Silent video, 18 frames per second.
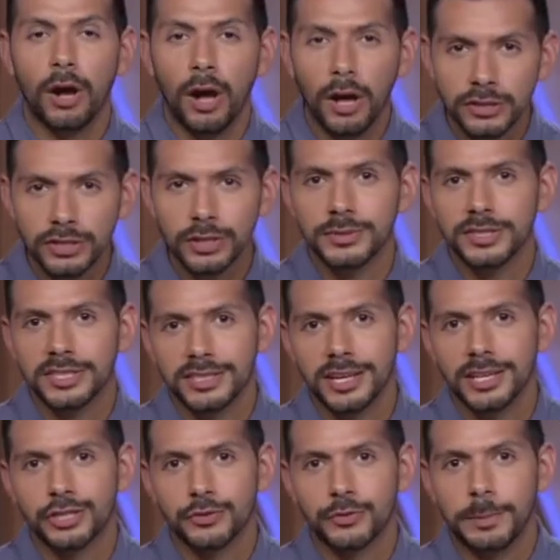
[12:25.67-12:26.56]
also
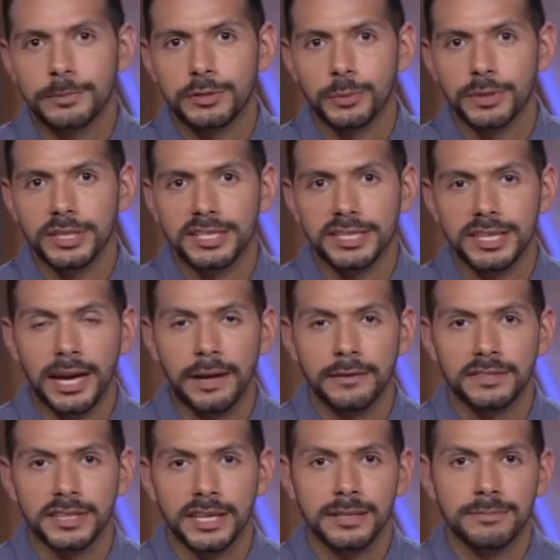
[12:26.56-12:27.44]
discussed crypto
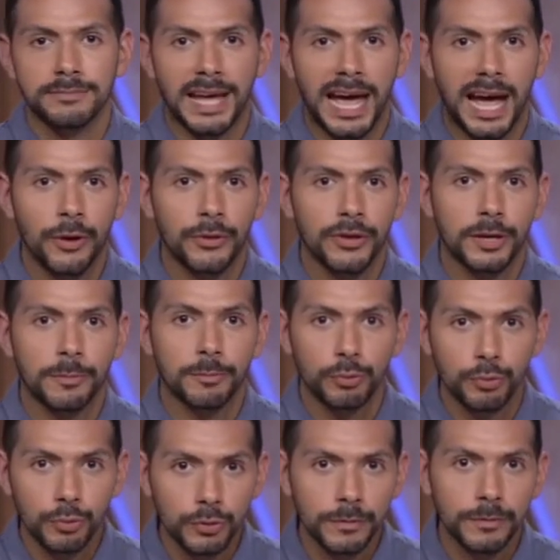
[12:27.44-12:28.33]
ETFs and how the
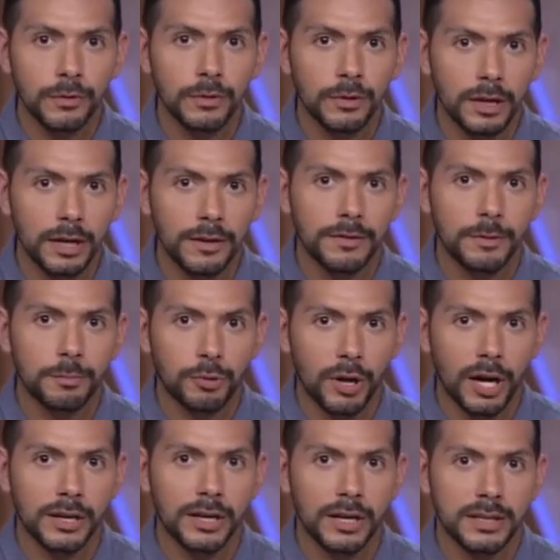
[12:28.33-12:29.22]
approval of the
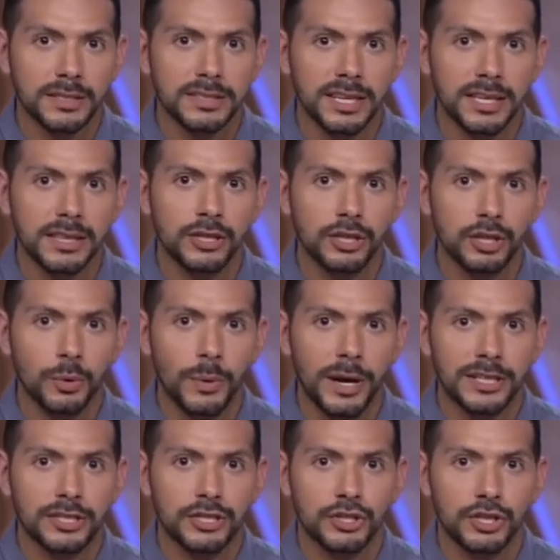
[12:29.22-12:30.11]
products in the
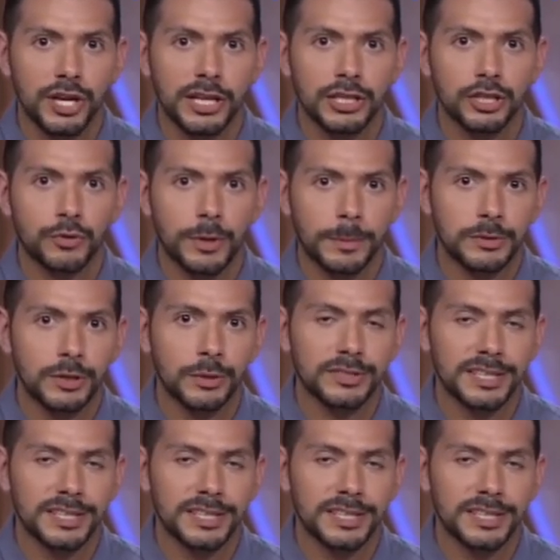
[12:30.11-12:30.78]
US changed crypto